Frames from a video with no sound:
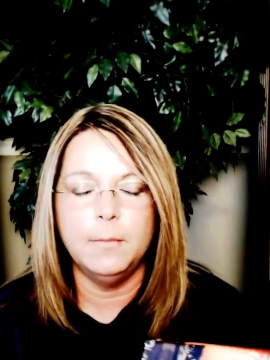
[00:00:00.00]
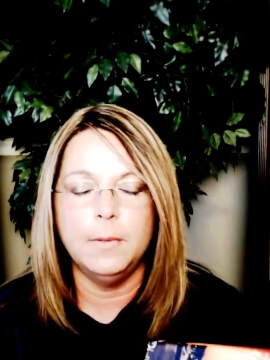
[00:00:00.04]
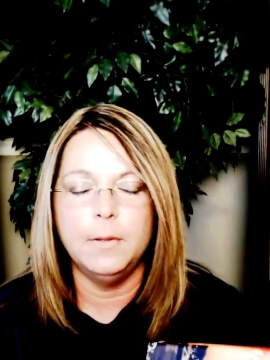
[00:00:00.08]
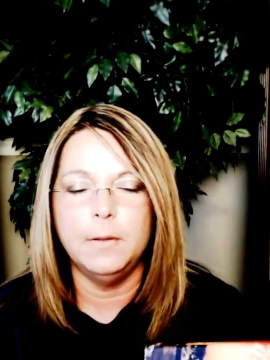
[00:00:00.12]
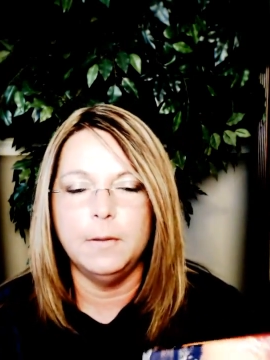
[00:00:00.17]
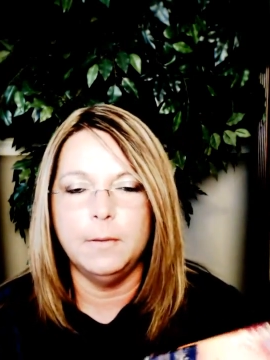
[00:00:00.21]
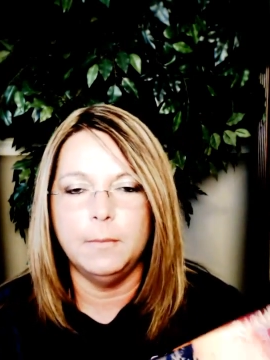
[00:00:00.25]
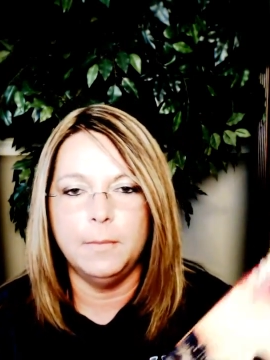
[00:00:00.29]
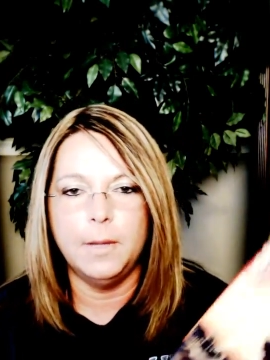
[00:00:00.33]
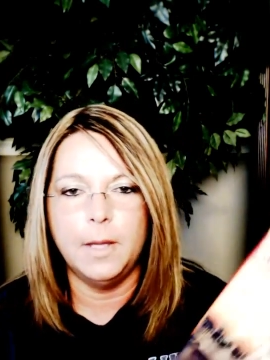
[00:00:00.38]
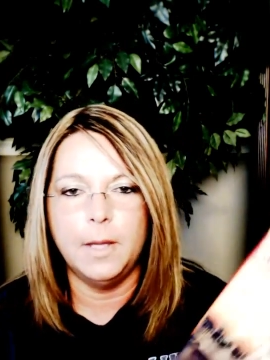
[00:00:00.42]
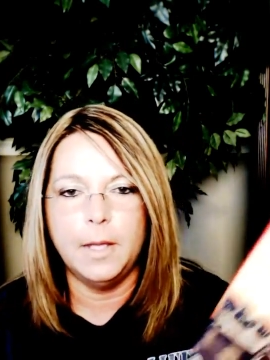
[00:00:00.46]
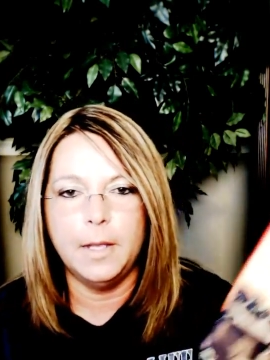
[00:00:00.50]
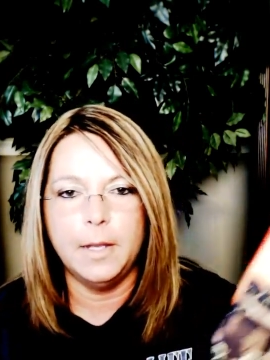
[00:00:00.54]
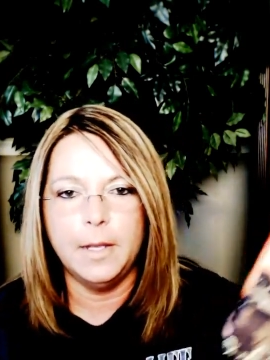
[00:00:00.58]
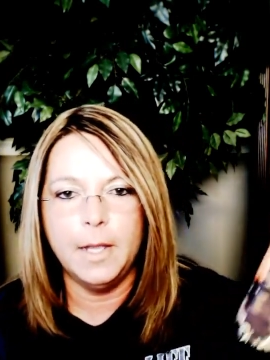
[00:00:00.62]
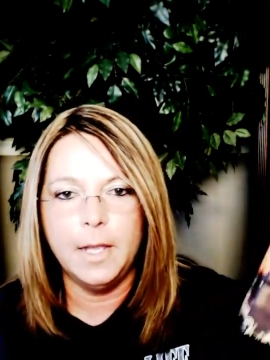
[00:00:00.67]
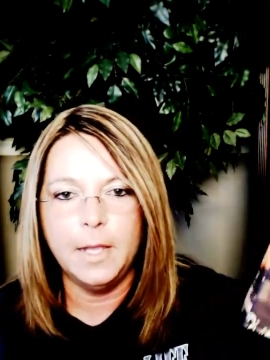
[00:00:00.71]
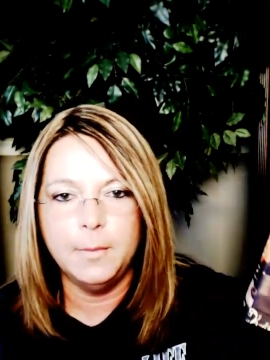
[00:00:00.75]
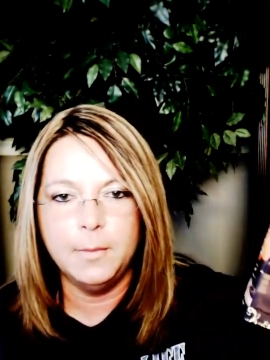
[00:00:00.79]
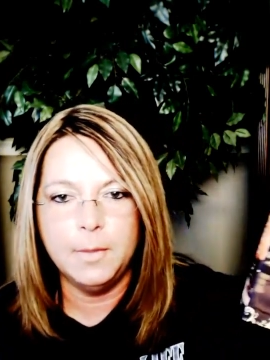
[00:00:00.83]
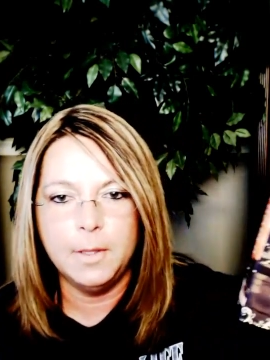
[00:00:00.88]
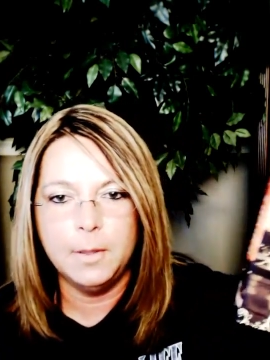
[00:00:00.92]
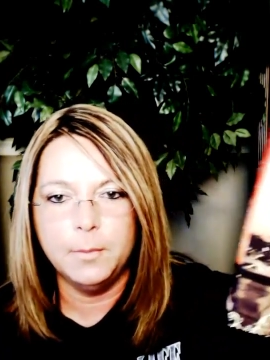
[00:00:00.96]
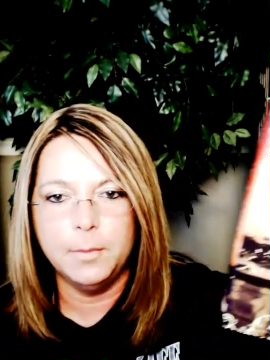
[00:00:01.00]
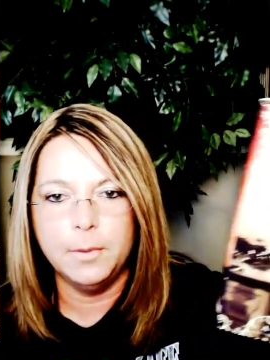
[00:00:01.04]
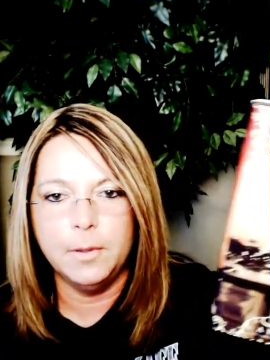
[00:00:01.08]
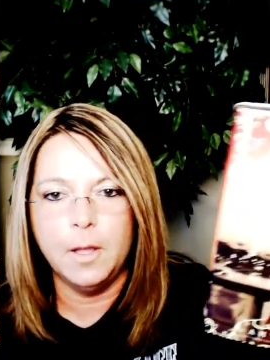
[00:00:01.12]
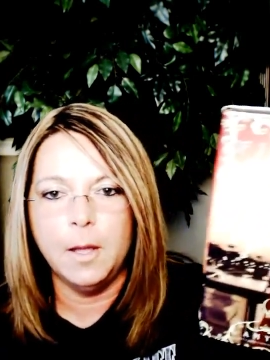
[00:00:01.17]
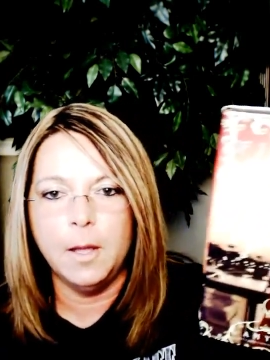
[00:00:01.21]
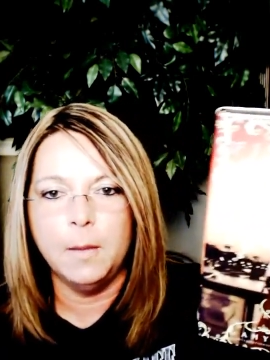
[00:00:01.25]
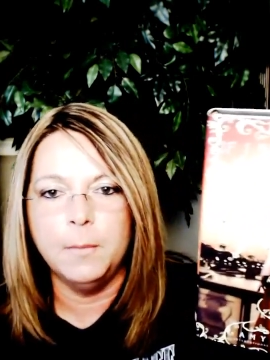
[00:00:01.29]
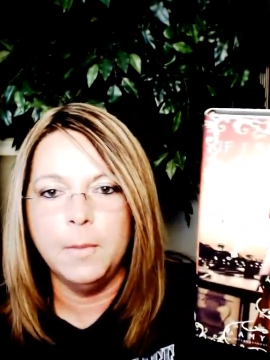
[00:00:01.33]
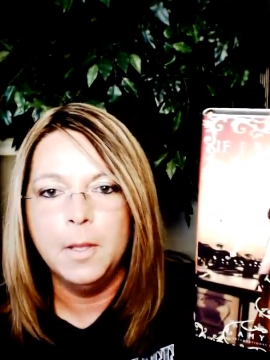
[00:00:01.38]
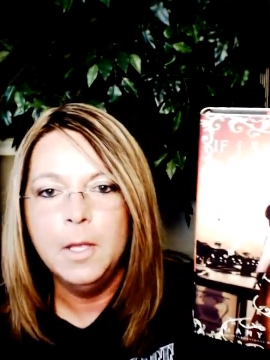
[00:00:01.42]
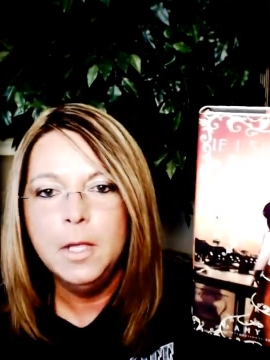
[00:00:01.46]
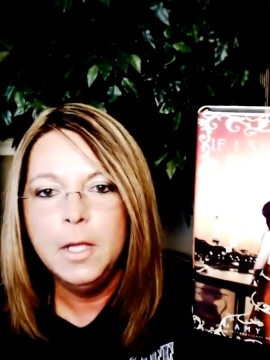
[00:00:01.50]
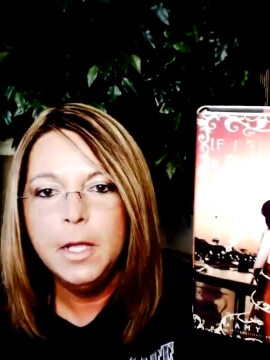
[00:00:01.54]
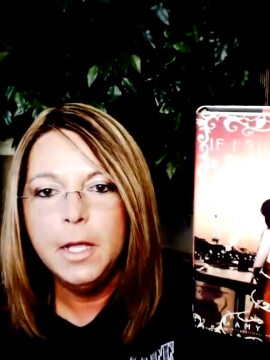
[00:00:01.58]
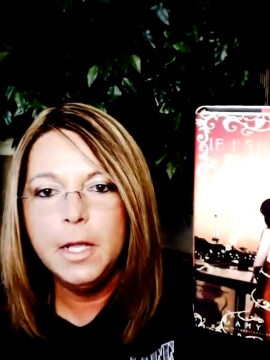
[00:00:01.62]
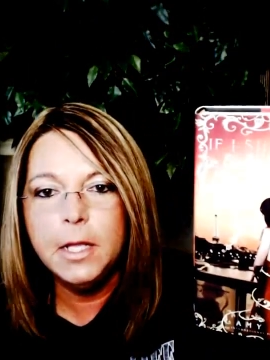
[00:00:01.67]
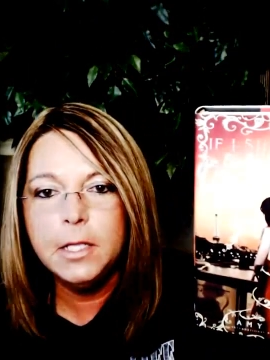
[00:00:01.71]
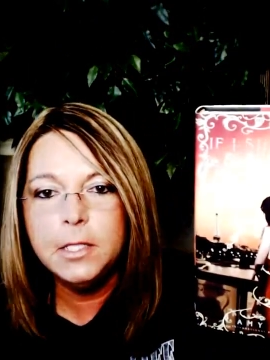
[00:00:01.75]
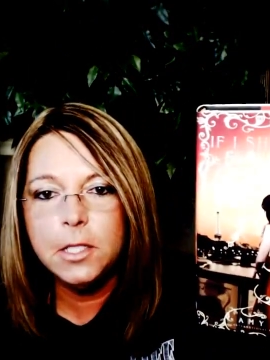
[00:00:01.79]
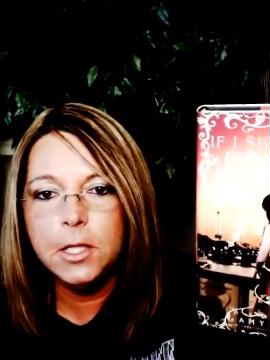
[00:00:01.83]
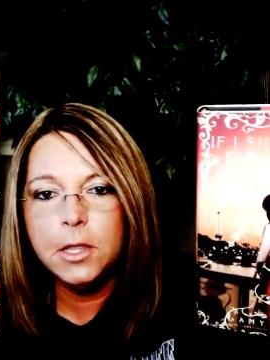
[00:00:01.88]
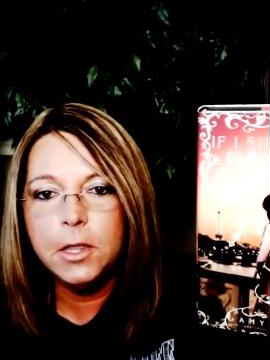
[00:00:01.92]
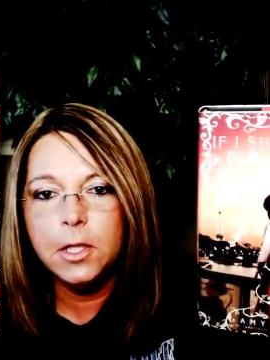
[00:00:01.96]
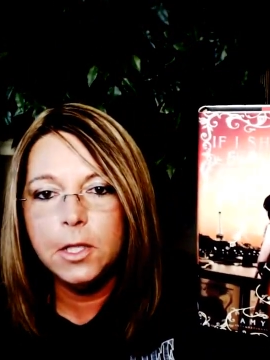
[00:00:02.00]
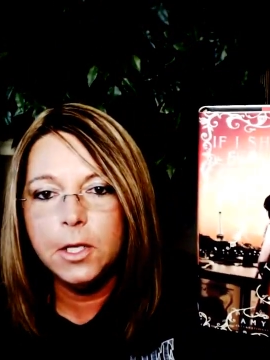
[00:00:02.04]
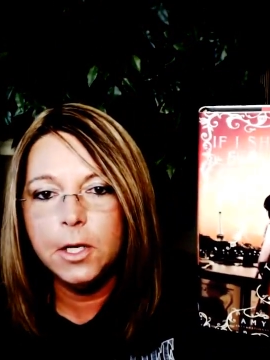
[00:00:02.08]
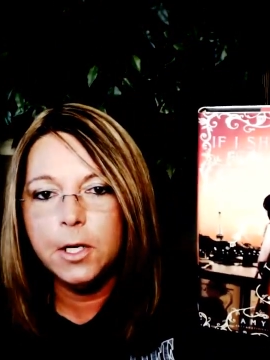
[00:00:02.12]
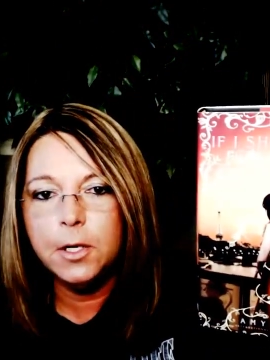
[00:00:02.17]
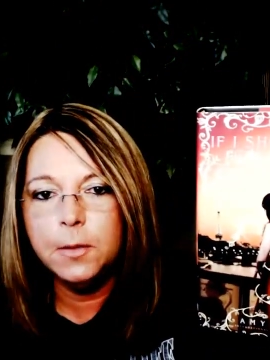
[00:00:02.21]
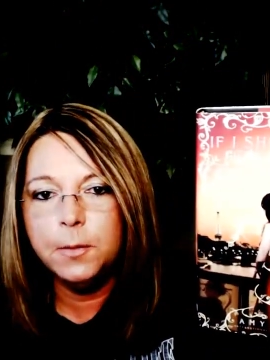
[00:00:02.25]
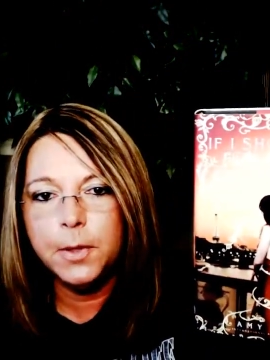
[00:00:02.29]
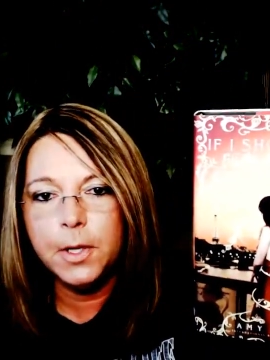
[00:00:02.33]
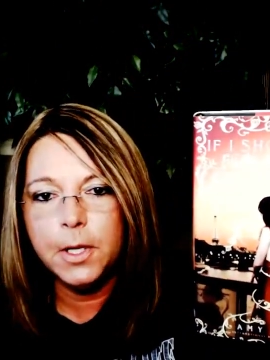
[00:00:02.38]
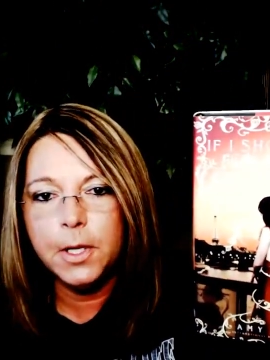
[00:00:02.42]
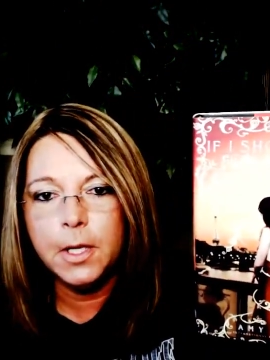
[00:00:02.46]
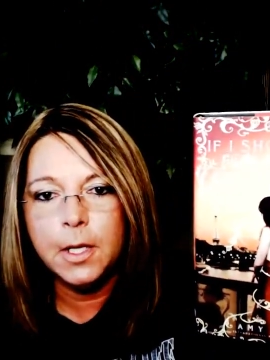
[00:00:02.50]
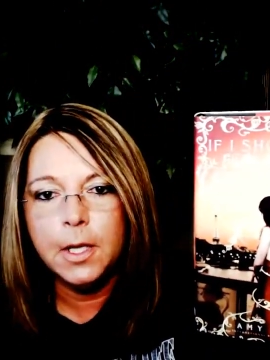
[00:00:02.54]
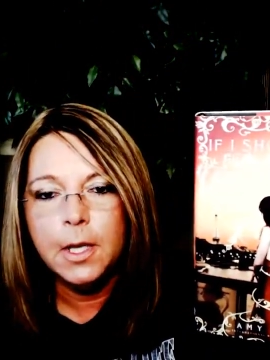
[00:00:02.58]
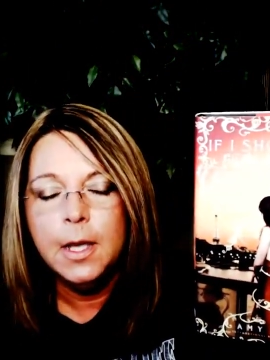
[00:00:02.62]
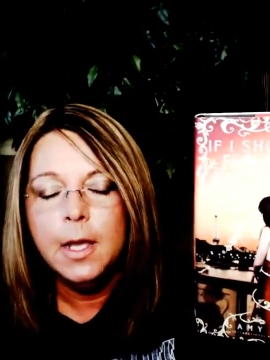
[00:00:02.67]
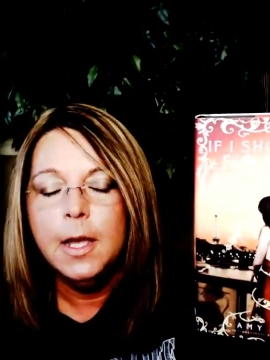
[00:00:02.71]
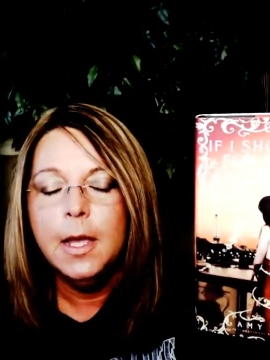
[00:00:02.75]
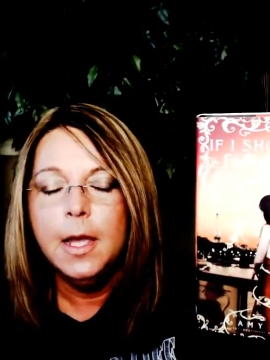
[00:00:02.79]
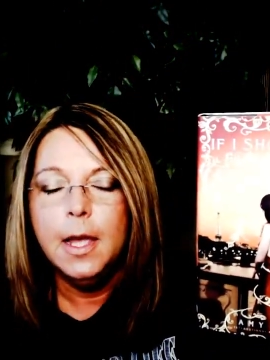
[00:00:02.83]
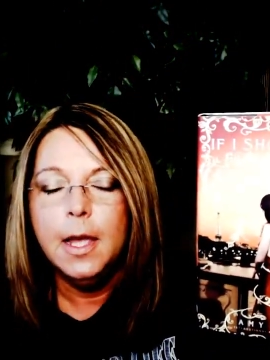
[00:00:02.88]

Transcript: but by Amy Plum. It's the third book.